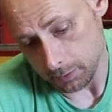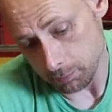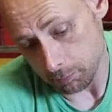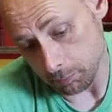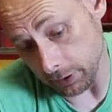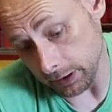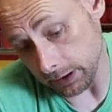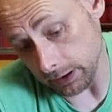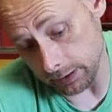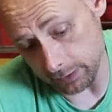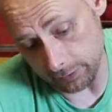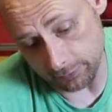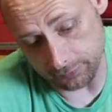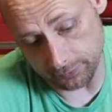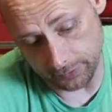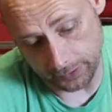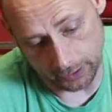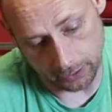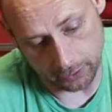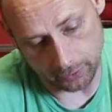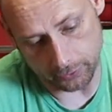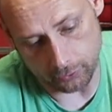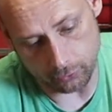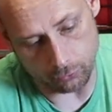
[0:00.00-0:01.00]
But it is
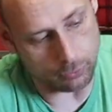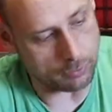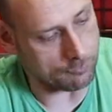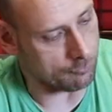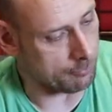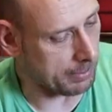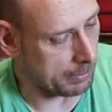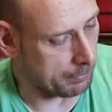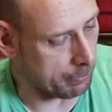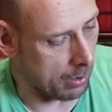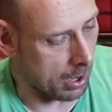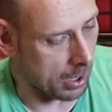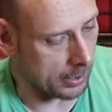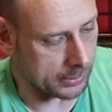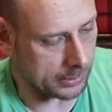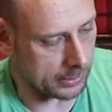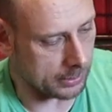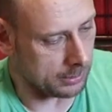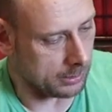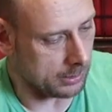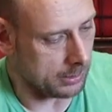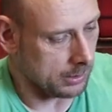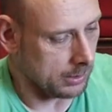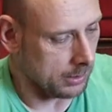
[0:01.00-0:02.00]
there. You do have a big
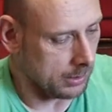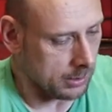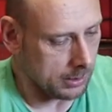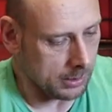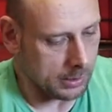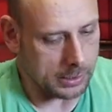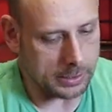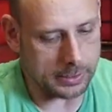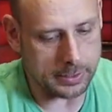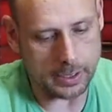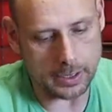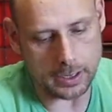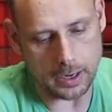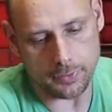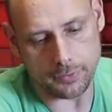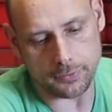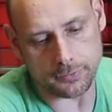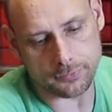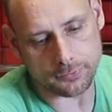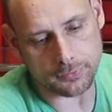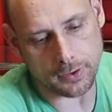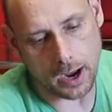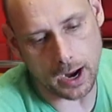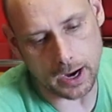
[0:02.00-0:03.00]
pocket. And then on the
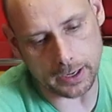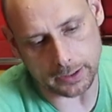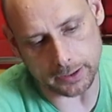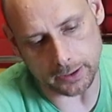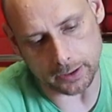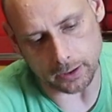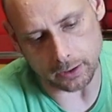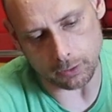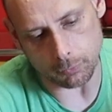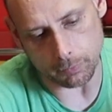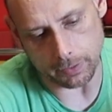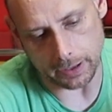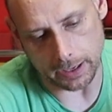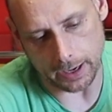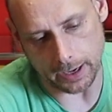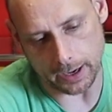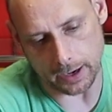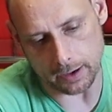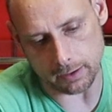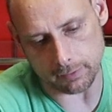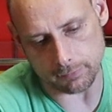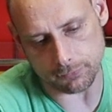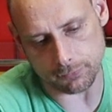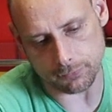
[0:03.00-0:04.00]
side here, we
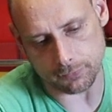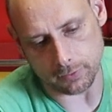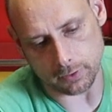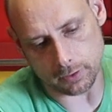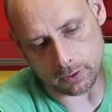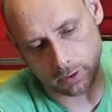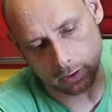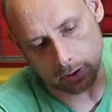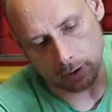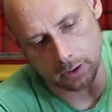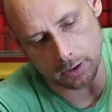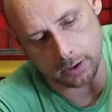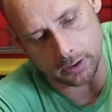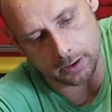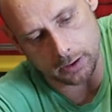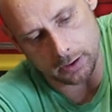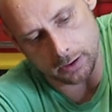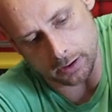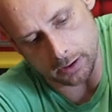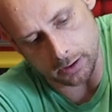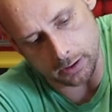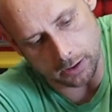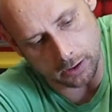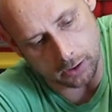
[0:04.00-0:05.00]
have
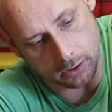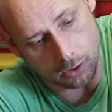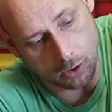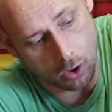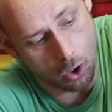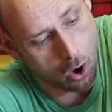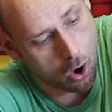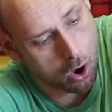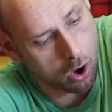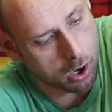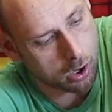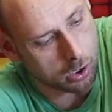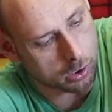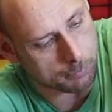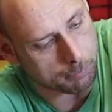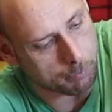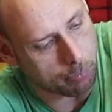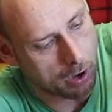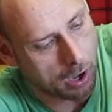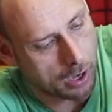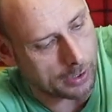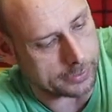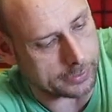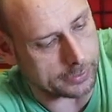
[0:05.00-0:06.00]
a long
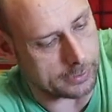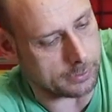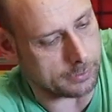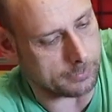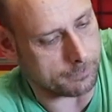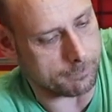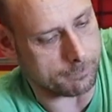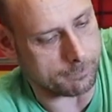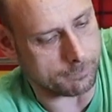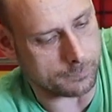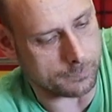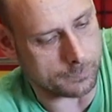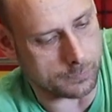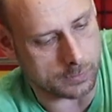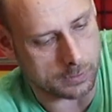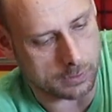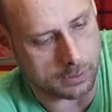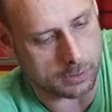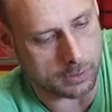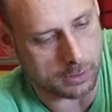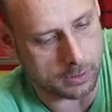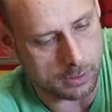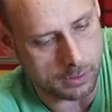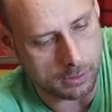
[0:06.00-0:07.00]
pocket.
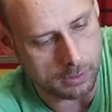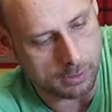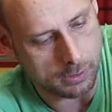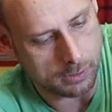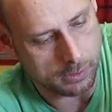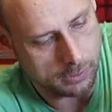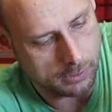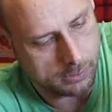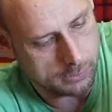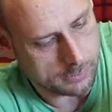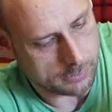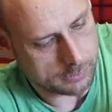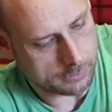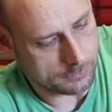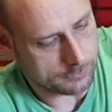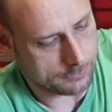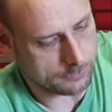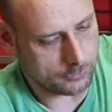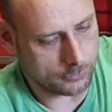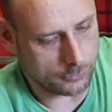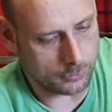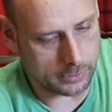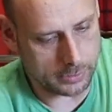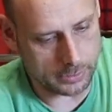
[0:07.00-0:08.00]

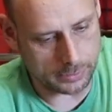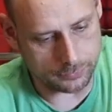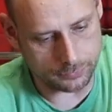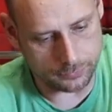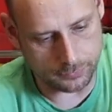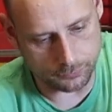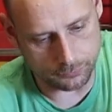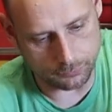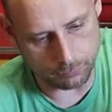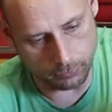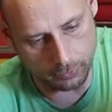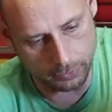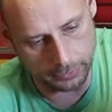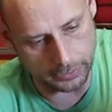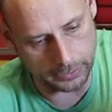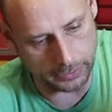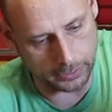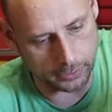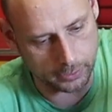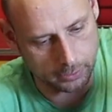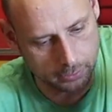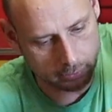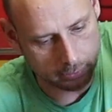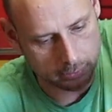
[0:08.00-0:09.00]
So you get this one
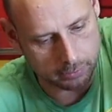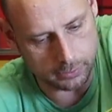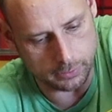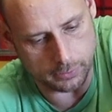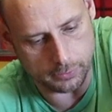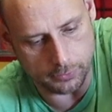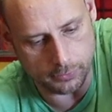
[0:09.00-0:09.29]
here.